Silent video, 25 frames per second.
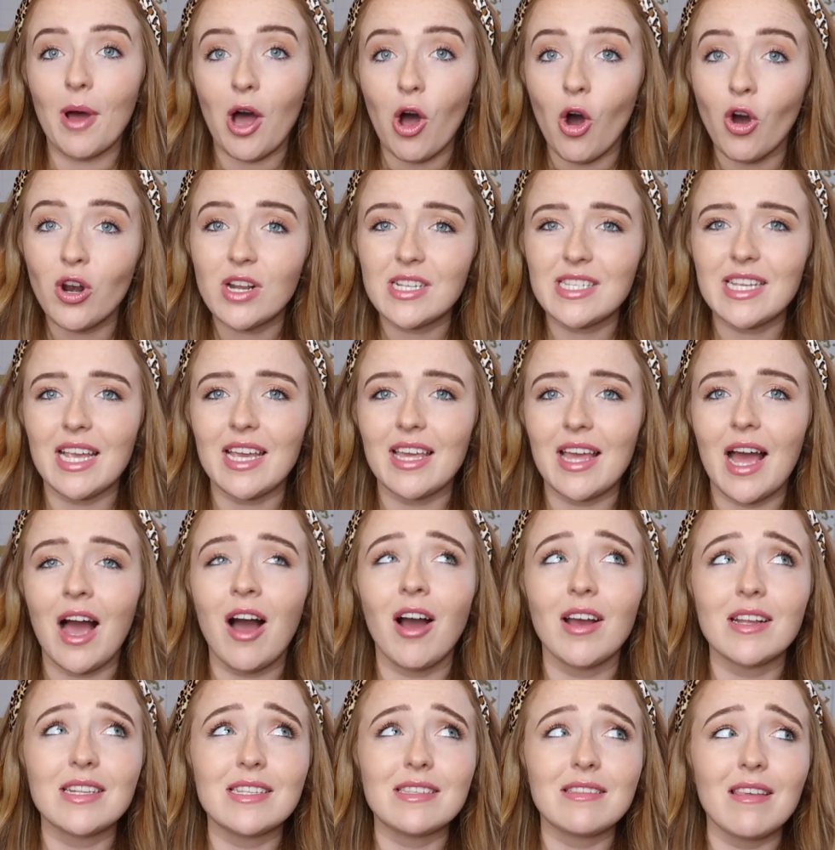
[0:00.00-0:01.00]
but honestly,
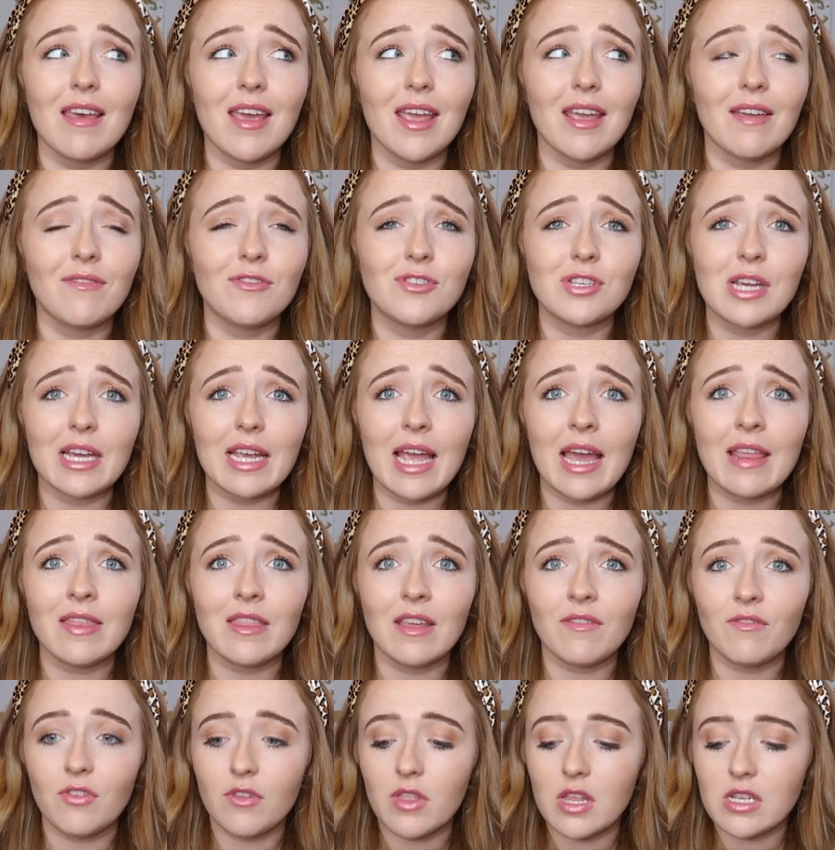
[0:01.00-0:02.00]
I'd say if you take
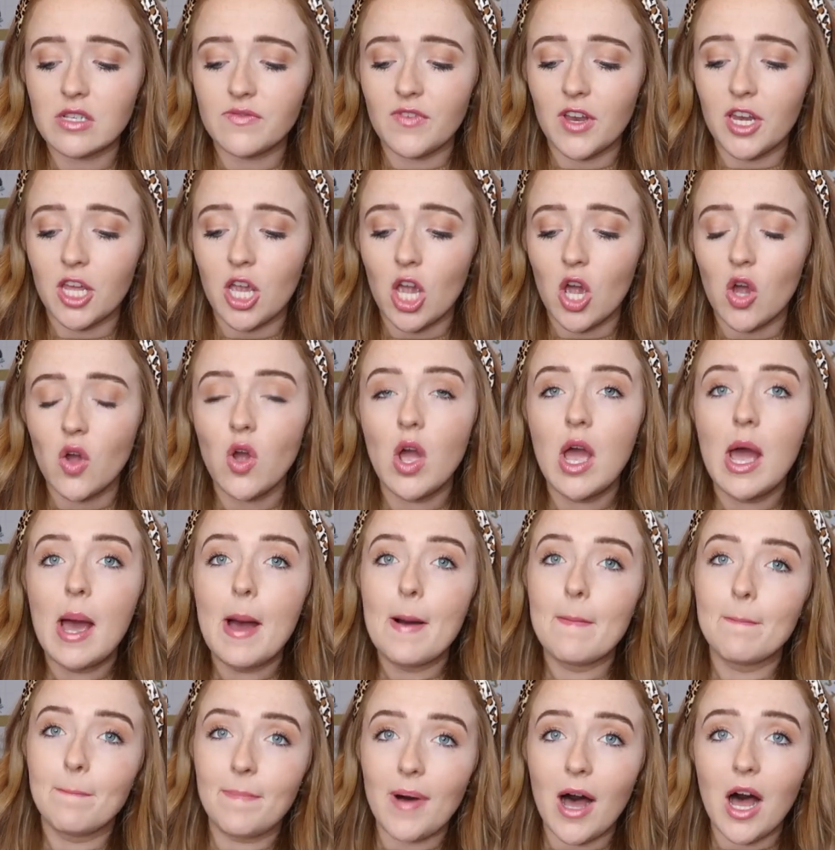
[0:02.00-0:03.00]
anything from this video,
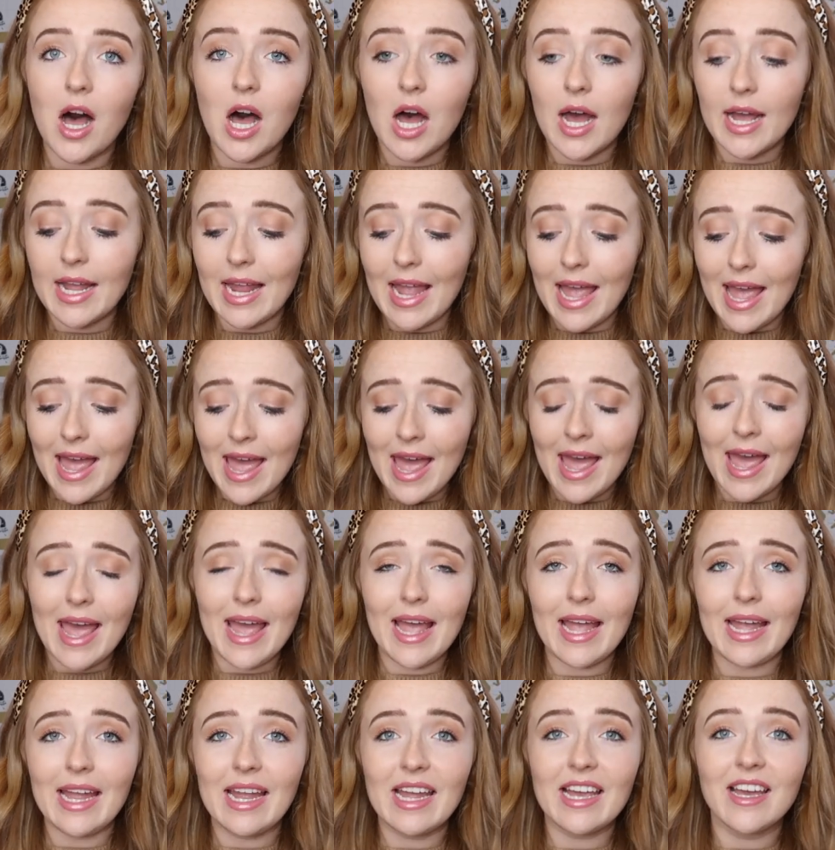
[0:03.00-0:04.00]
buy
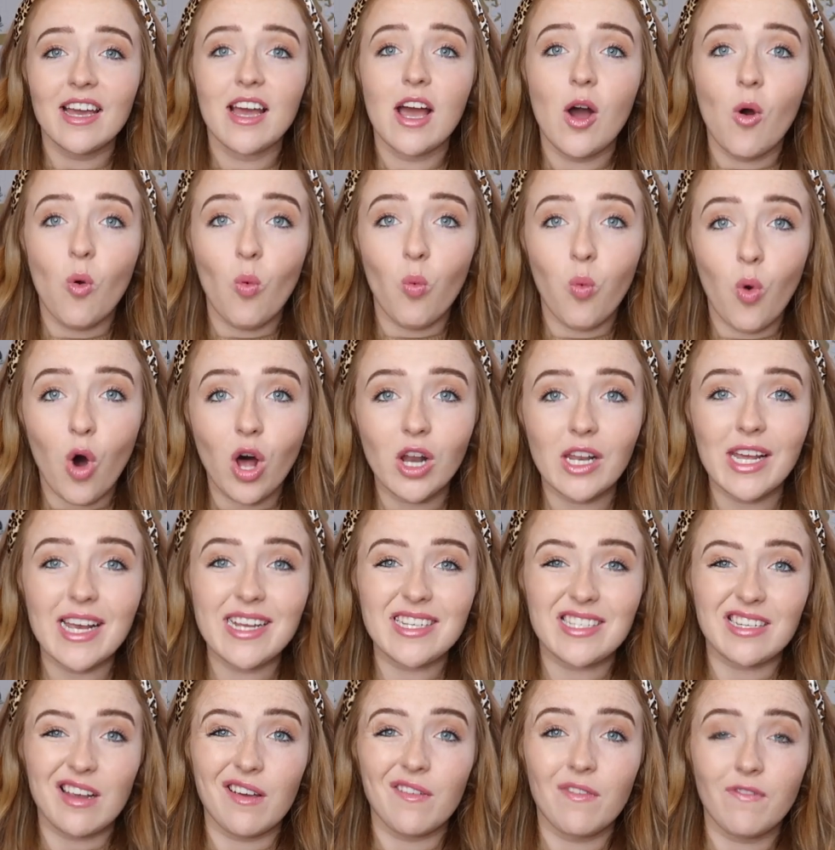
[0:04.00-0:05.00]
a
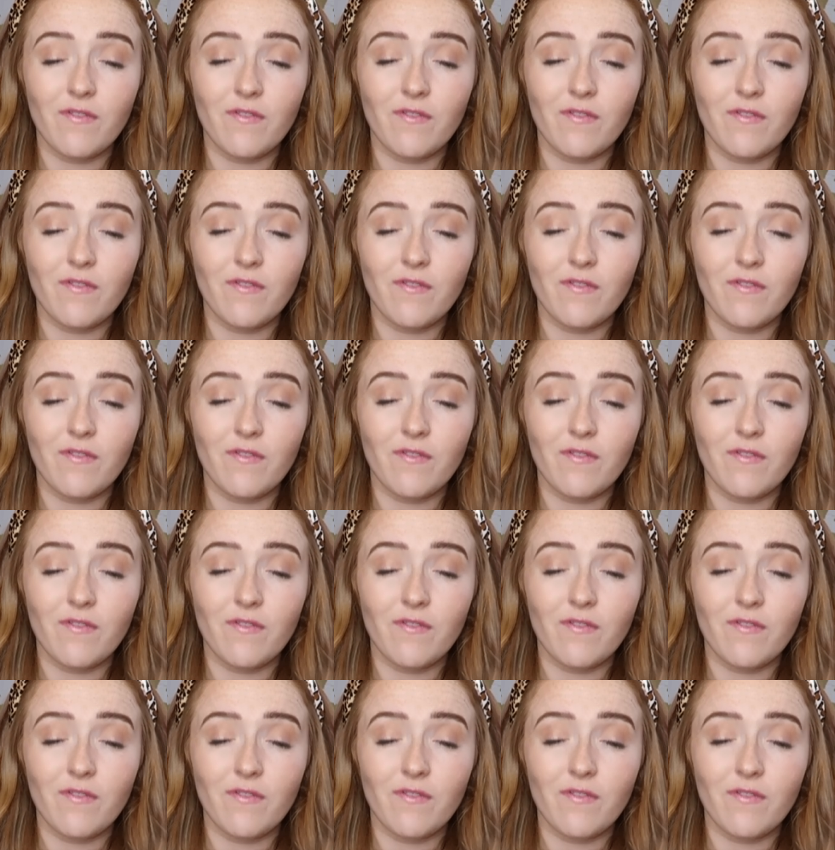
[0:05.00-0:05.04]
wallet